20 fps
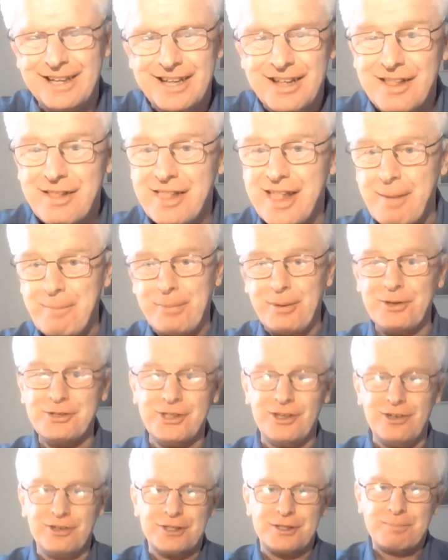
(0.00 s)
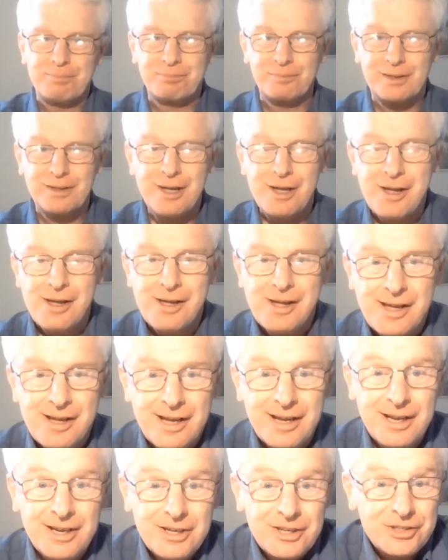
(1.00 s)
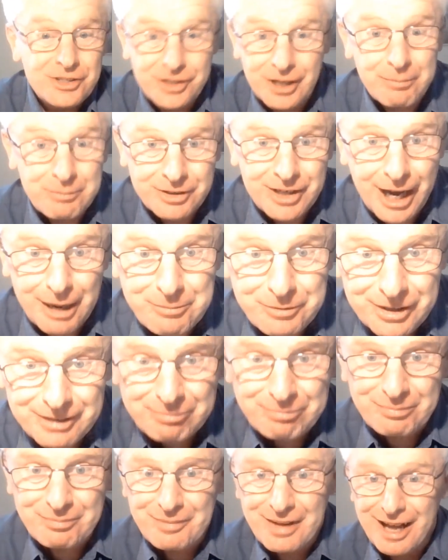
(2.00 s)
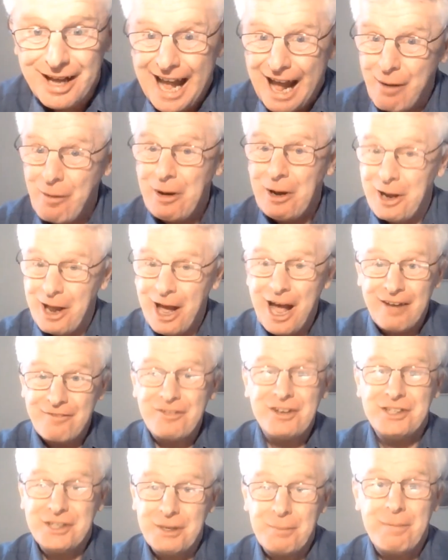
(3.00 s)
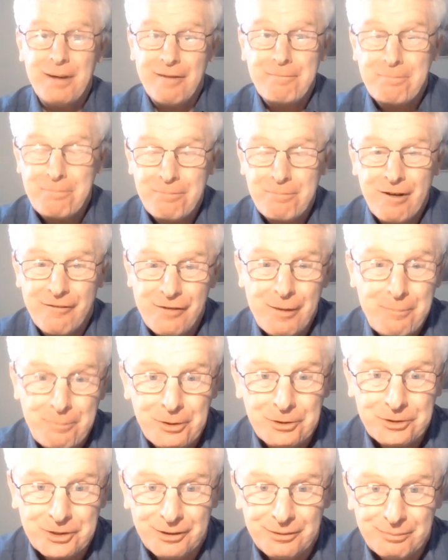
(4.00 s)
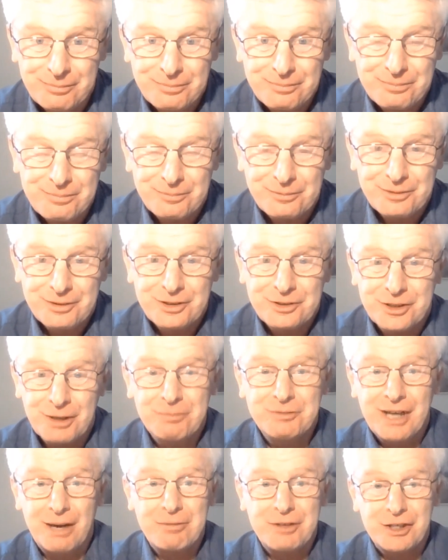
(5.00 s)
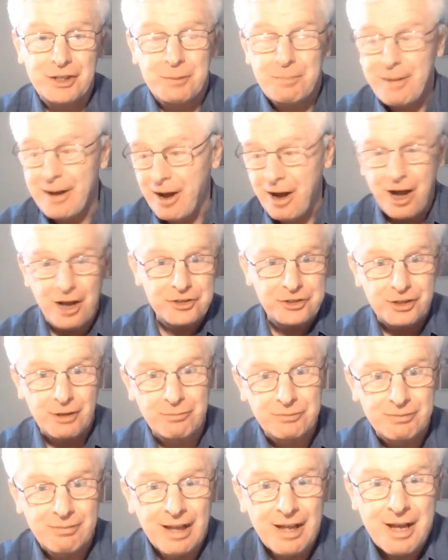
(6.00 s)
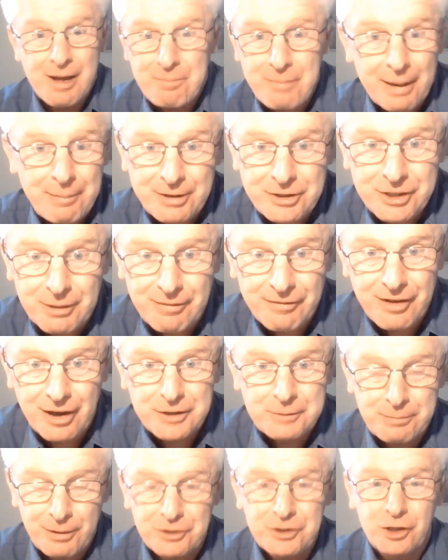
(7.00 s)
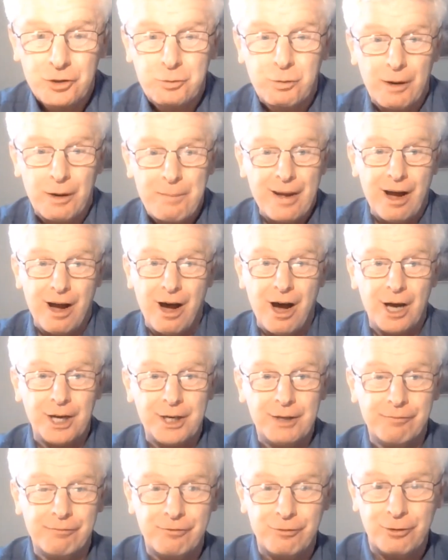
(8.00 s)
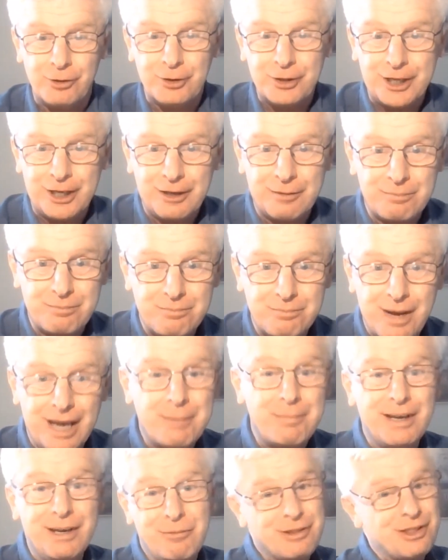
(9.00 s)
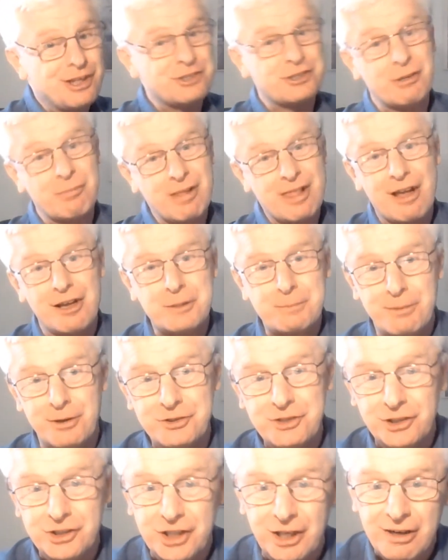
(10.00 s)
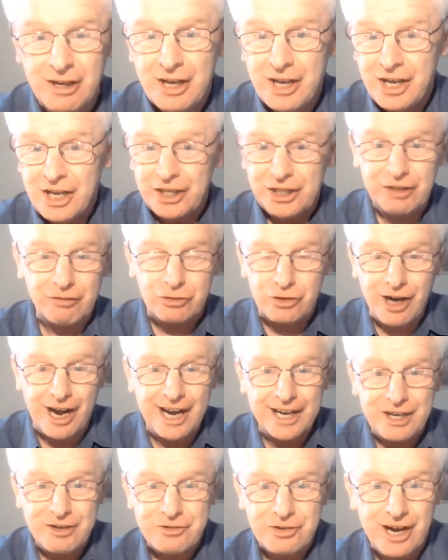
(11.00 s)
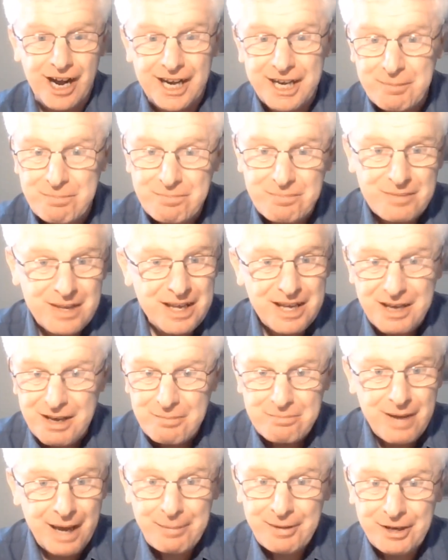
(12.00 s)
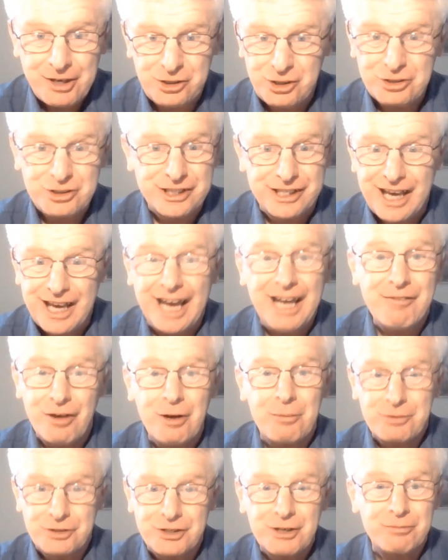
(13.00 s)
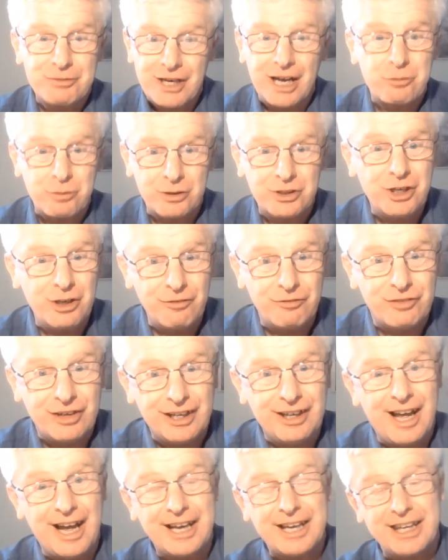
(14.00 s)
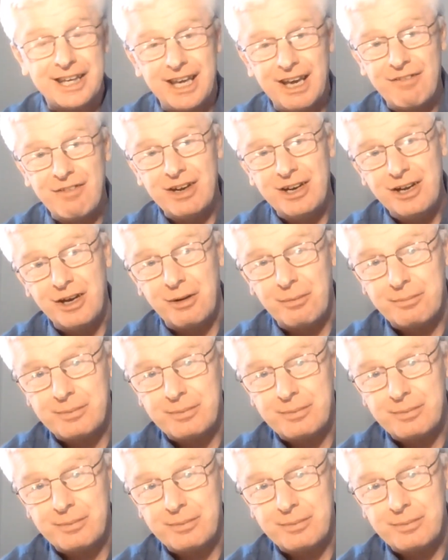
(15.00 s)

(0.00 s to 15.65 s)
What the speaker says: They're puzzles. Sometimes our life is a bit of a puzzle. Sometimes it's a bit hard. Maybe some of those puzzles were a bit harder for you. Maybe with some of those puzzles you've tried and maybe you just gave up. Sometimes we do feel like giving up.